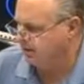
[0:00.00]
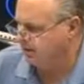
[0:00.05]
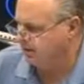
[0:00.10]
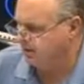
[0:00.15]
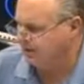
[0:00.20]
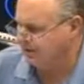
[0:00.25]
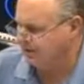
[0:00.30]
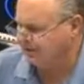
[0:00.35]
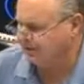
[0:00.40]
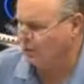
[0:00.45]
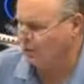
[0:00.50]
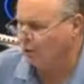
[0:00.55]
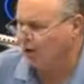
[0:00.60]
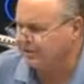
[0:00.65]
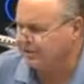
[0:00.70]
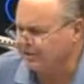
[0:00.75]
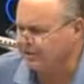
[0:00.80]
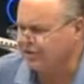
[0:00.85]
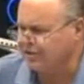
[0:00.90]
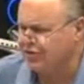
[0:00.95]
It's
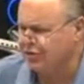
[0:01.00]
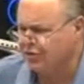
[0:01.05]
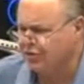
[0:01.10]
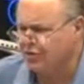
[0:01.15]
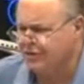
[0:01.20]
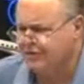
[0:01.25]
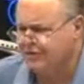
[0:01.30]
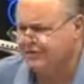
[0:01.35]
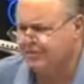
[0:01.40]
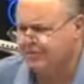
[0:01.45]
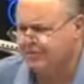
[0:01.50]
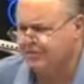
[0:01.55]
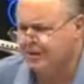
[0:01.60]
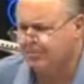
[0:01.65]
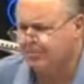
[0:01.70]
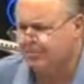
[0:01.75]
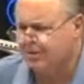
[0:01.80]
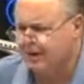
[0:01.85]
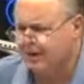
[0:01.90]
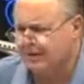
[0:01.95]
worse than journalistic
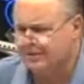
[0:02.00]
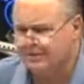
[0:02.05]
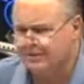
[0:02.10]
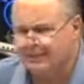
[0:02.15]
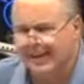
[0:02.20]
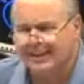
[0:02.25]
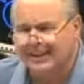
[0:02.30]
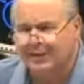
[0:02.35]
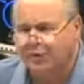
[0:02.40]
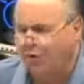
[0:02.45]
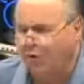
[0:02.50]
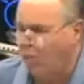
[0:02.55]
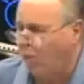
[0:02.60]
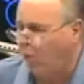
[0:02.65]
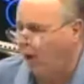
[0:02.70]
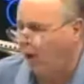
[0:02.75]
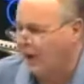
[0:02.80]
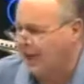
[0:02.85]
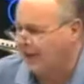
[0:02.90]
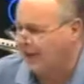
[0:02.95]
malpractice. I don't know
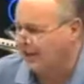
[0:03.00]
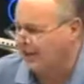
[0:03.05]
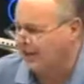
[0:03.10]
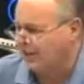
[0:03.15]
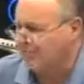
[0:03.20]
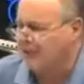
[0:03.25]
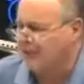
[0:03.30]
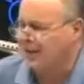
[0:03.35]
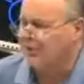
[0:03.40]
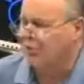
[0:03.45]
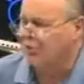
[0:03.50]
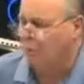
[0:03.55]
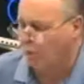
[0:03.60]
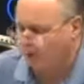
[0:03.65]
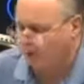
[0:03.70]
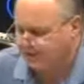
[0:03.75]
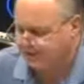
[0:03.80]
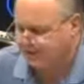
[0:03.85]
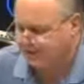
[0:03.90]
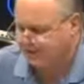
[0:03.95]
what it is, but it's
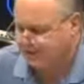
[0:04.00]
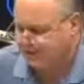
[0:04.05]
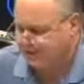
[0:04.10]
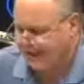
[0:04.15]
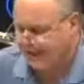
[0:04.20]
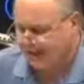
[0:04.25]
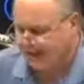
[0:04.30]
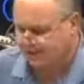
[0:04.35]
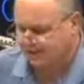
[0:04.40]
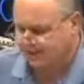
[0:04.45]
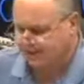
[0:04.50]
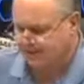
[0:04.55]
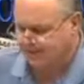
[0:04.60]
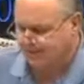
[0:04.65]
worse than that.